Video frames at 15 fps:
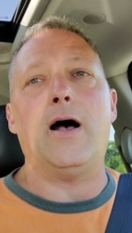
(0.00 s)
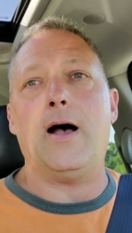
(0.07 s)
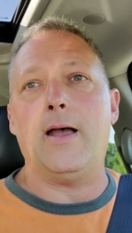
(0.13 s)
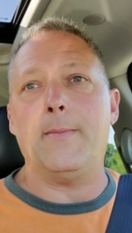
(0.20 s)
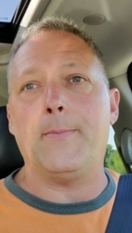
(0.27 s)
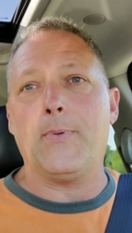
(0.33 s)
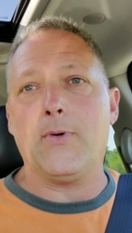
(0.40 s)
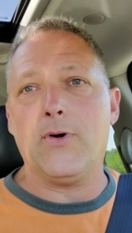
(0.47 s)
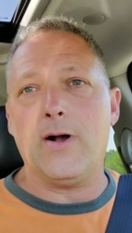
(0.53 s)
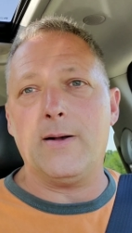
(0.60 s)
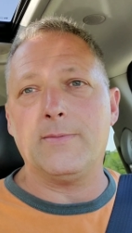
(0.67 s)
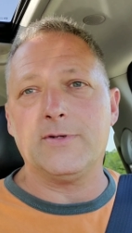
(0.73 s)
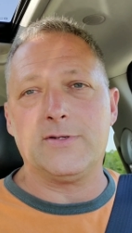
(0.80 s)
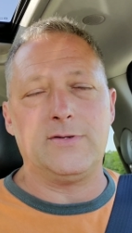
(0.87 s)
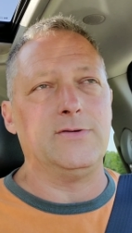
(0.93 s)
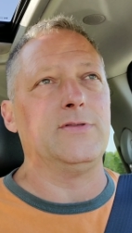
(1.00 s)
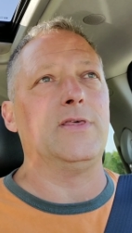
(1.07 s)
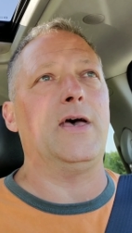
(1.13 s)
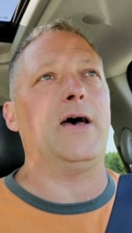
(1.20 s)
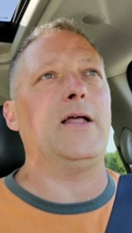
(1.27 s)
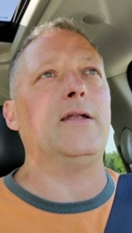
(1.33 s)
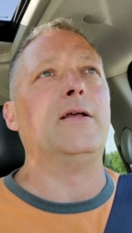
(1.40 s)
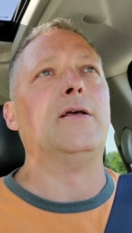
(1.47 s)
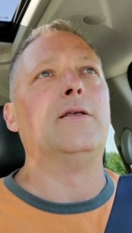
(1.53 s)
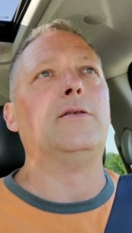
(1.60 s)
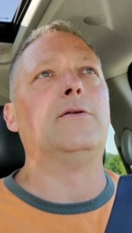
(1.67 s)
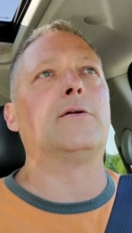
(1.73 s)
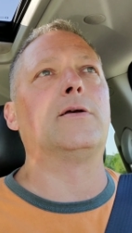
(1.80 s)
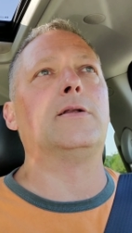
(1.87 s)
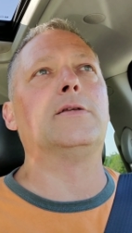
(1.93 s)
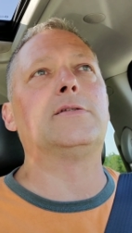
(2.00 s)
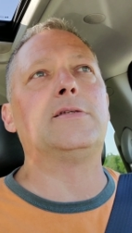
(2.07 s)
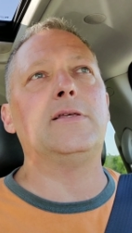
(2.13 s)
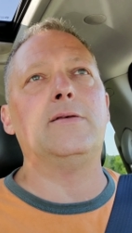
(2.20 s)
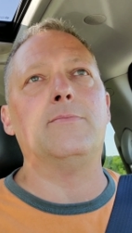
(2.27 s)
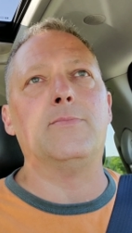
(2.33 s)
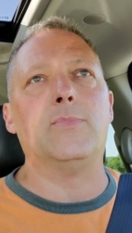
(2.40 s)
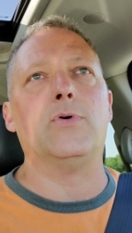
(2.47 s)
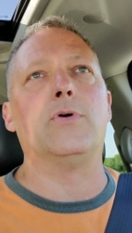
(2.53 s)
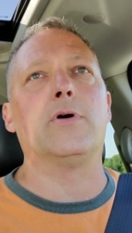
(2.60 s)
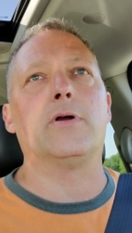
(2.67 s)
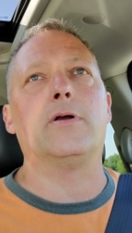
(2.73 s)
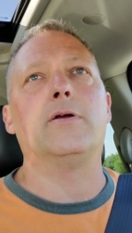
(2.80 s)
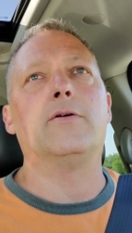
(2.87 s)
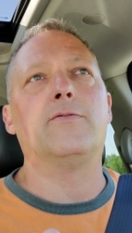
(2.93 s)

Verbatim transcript: I promise you that. You're going to see more